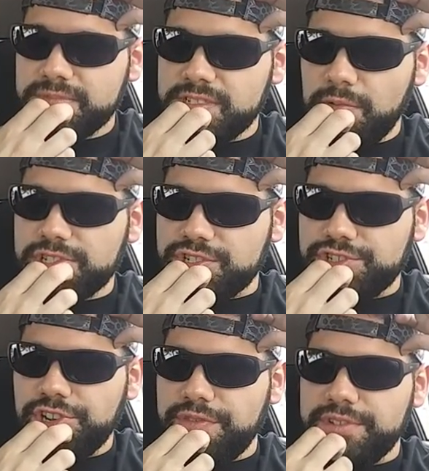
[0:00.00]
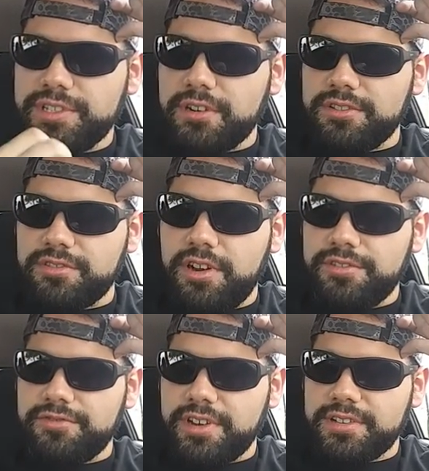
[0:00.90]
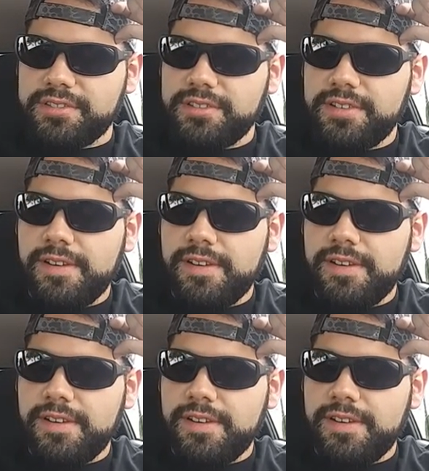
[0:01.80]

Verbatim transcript: So I wasn't sure if he's still under contract.